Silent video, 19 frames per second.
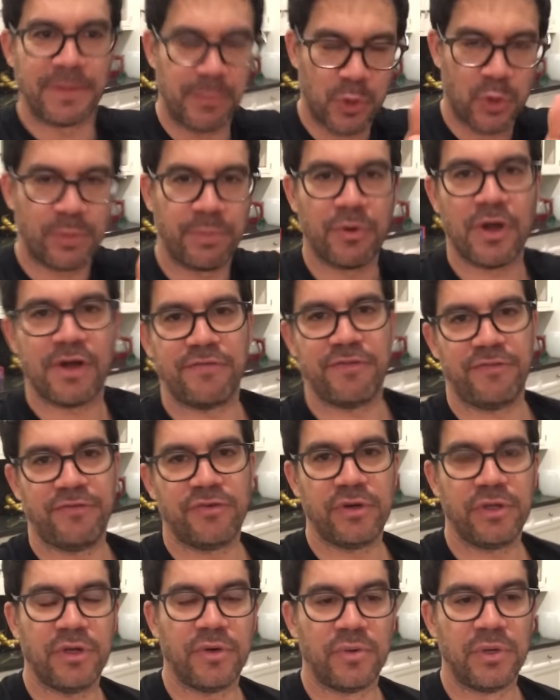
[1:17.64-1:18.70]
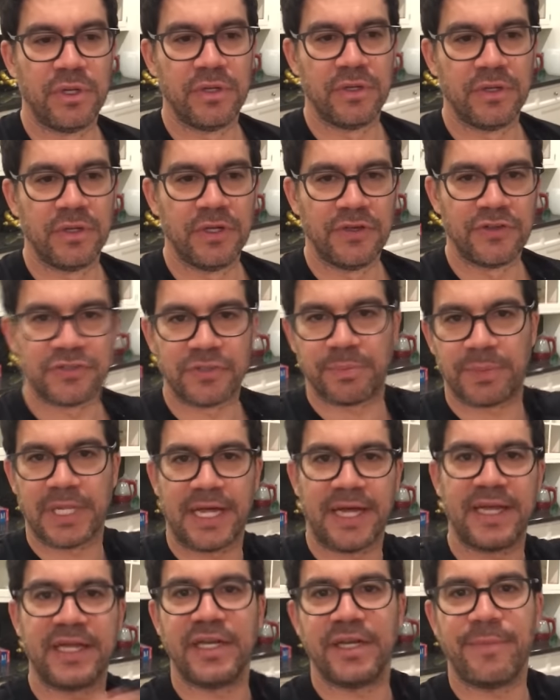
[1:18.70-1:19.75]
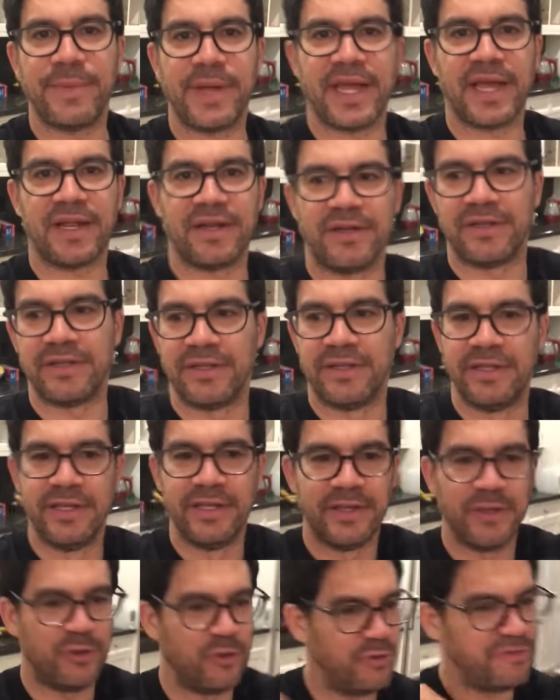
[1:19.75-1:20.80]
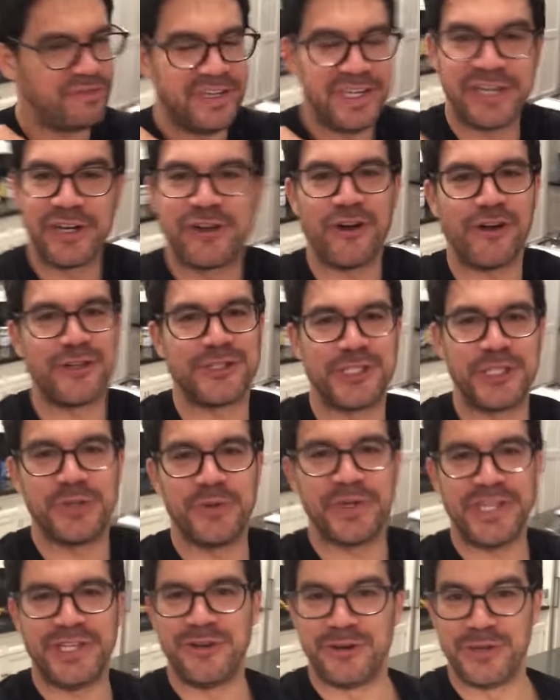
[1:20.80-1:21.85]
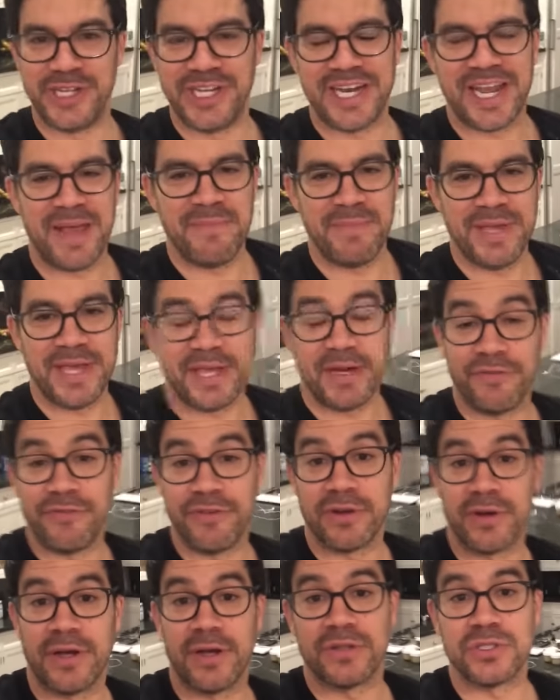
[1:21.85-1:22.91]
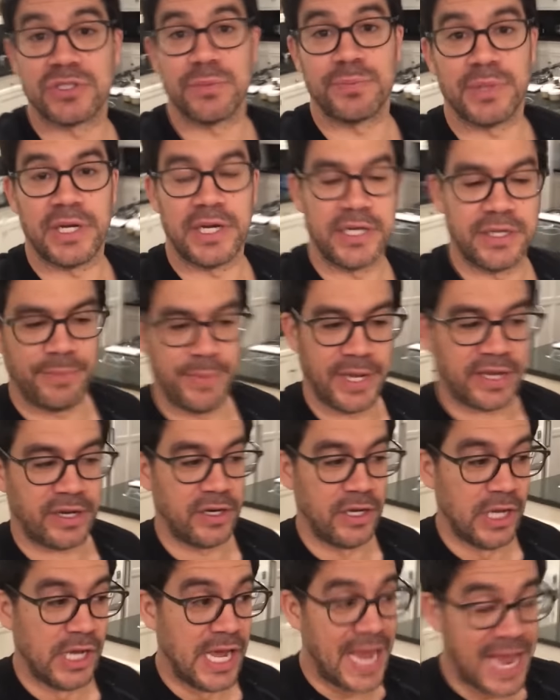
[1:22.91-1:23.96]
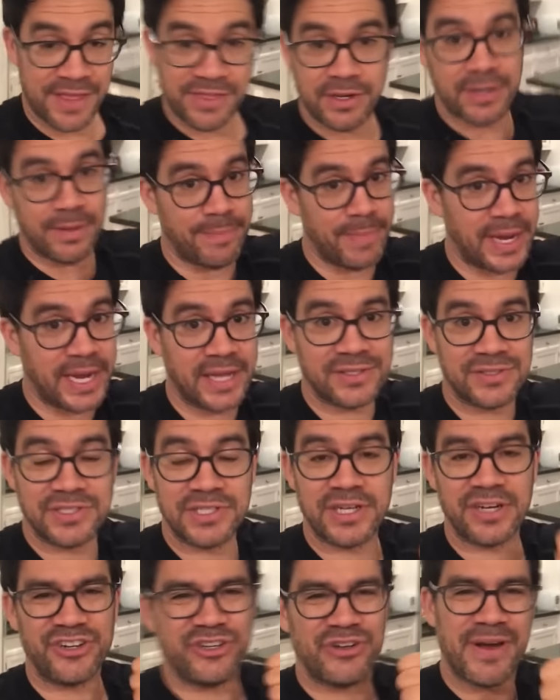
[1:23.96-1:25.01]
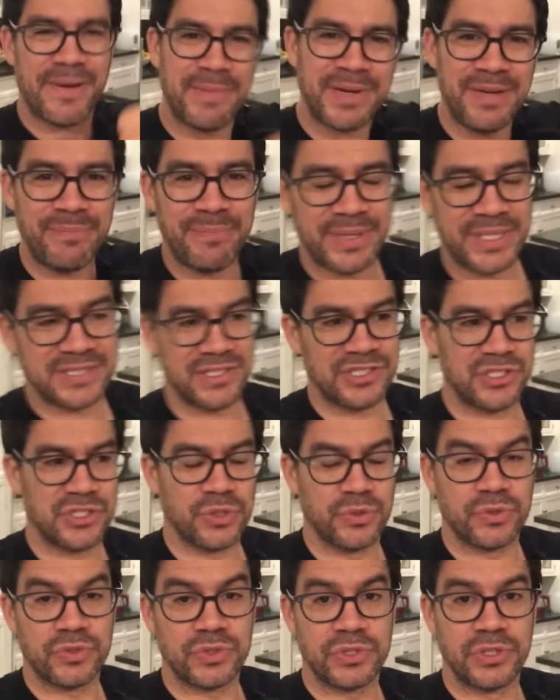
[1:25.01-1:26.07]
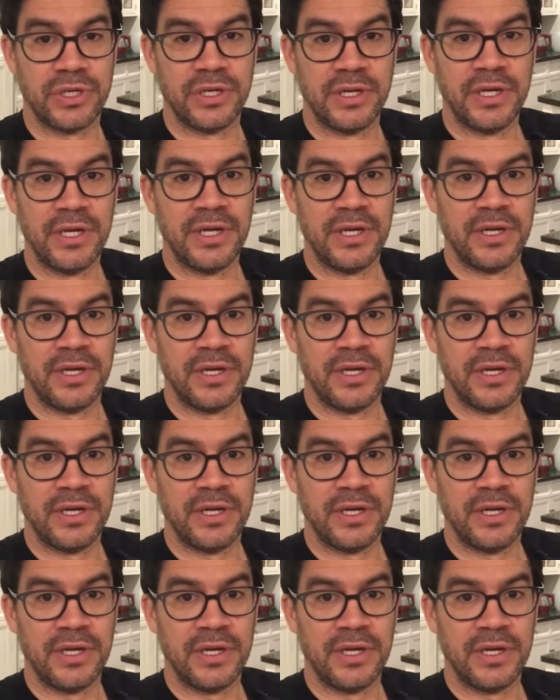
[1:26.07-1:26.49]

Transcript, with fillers: the more profit for you. Supply and demand. You don't need a college degree. You don't need an MBA to figure out supply and demand. And the demand's there. You know how many business owners